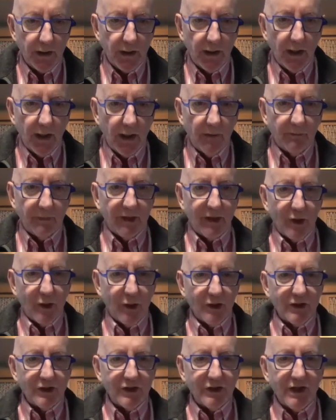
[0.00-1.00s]

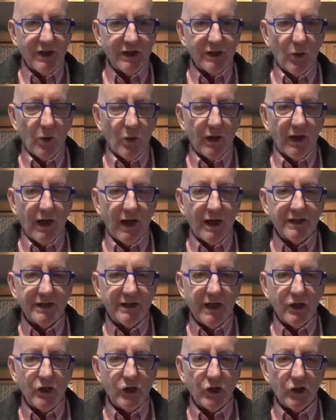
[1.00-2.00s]
because this
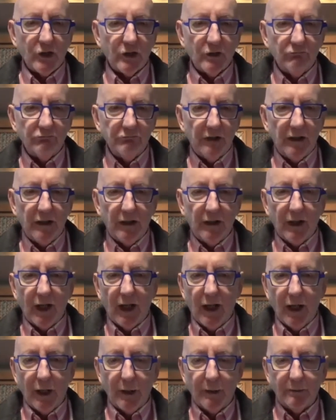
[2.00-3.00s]
organization
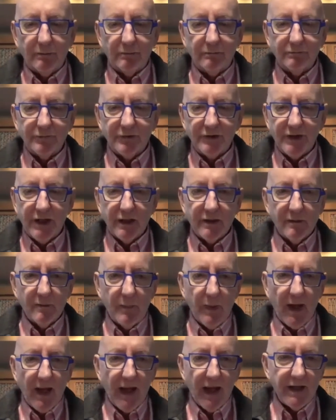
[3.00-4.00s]
didn't
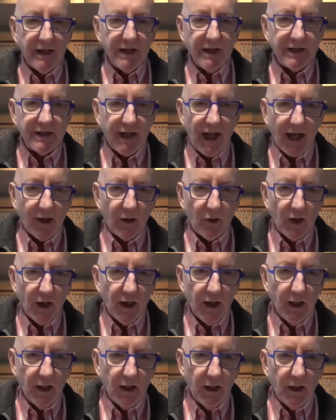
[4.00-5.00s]
pay any salary.
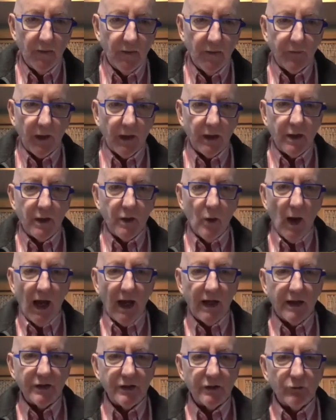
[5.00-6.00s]
You had
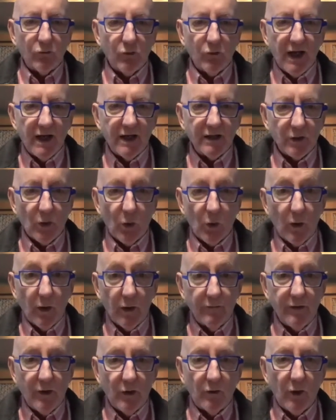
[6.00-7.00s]
to raise all of
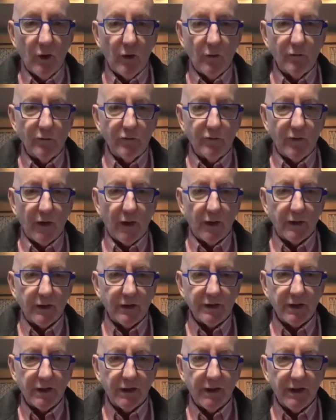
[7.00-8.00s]
your own funds,
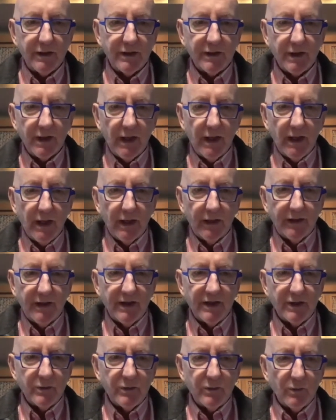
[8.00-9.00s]
and this
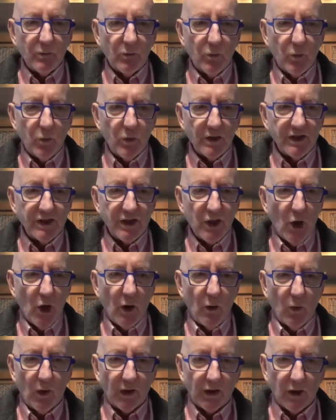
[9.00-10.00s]
was not
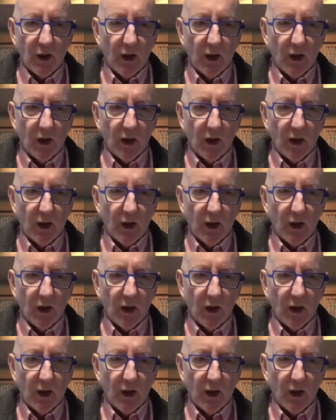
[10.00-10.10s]
what God